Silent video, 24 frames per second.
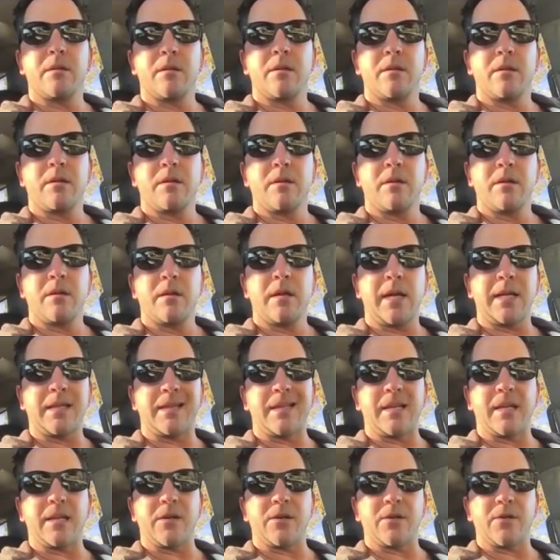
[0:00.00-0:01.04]
at
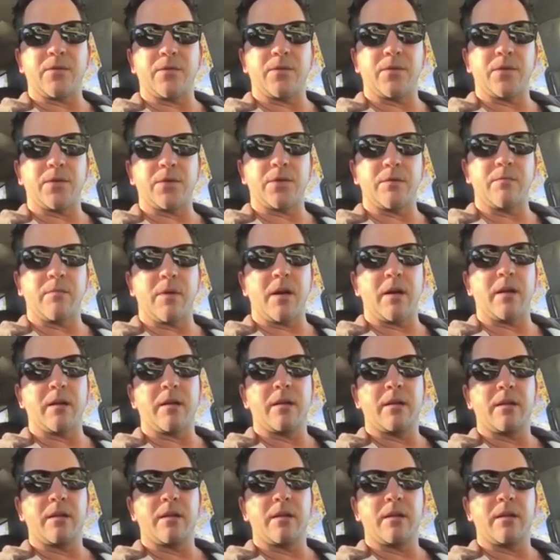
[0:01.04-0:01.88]
the end of your first month.